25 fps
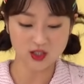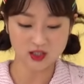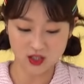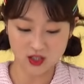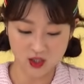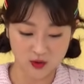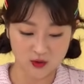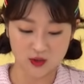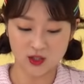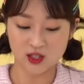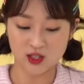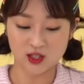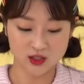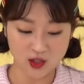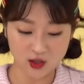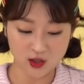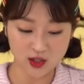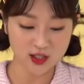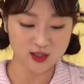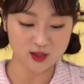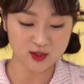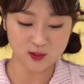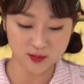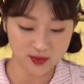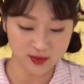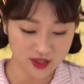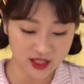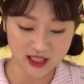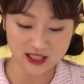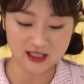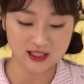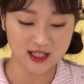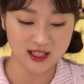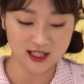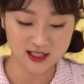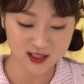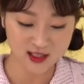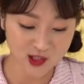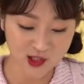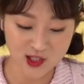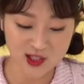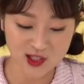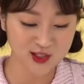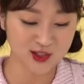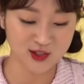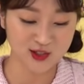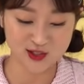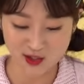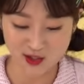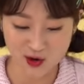Cheonggyecheon. Cheonggyecheon place.
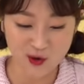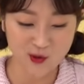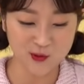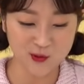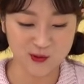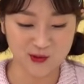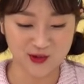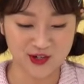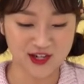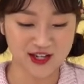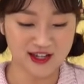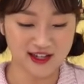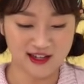Cheonggyecheon Seoul.